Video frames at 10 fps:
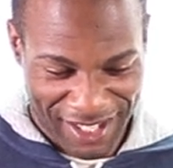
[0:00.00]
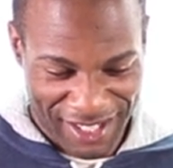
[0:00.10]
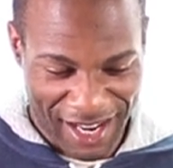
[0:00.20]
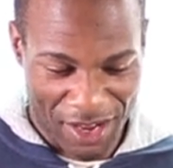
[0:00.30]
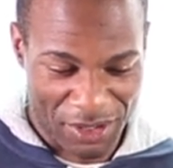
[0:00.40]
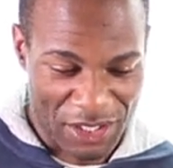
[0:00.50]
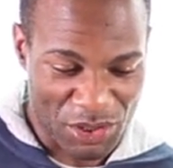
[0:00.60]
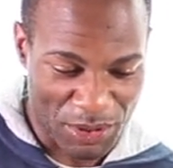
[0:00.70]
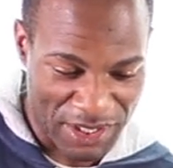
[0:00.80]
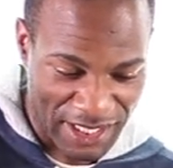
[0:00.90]
Now,
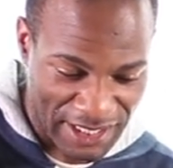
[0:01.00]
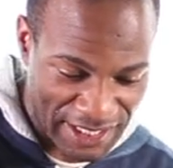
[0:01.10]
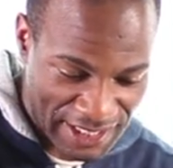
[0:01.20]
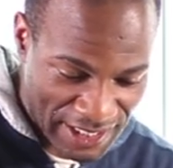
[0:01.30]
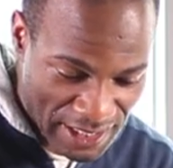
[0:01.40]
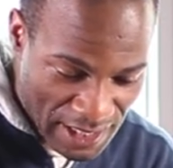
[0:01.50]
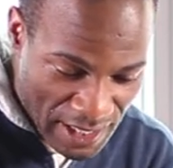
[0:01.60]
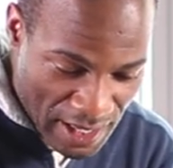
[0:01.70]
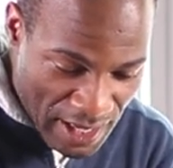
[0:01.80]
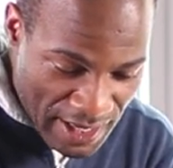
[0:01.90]
interestingly,
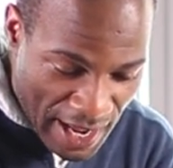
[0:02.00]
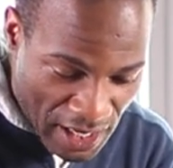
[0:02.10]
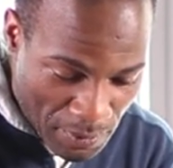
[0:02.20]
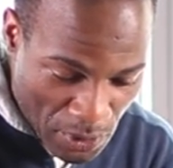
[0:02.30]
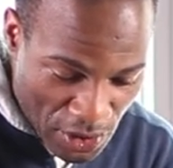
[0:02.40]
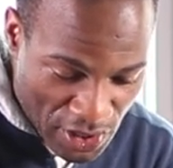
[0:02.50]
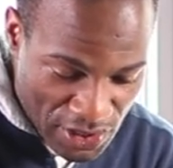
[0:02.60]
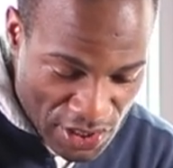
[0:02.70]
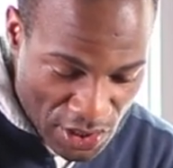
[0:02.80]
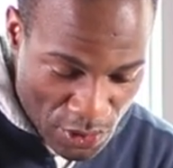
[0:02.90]
Nakamura
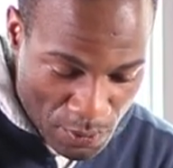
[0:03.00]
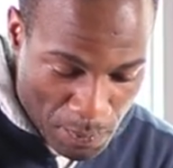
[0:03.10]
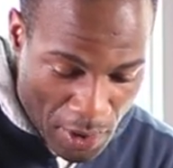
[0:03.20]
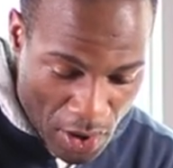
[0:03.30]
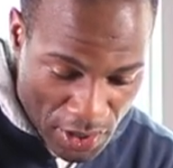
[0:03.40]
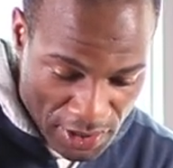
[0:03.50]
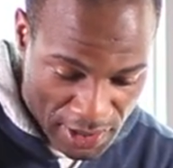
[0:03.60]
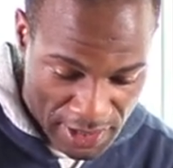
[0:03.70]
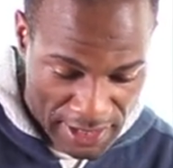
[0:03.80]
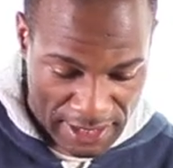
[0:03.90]
continued
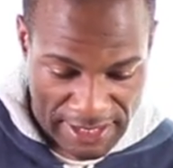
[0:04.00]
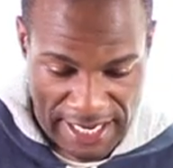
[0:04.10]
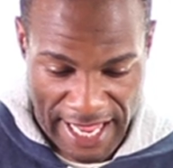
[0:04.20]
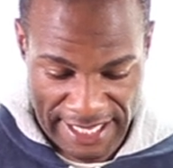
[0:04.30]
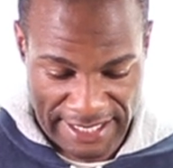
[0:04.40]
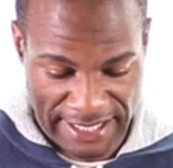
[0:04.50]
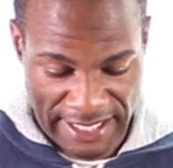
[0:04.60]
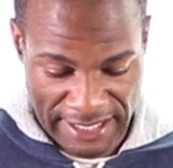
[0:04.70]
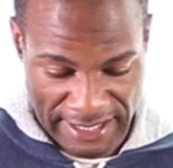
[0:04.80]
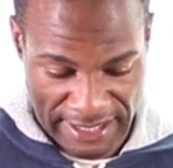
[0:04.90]
pawn to
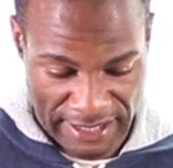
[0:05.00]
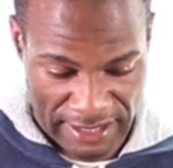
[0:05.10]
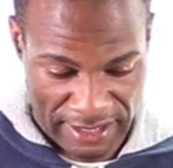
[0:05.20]
a6,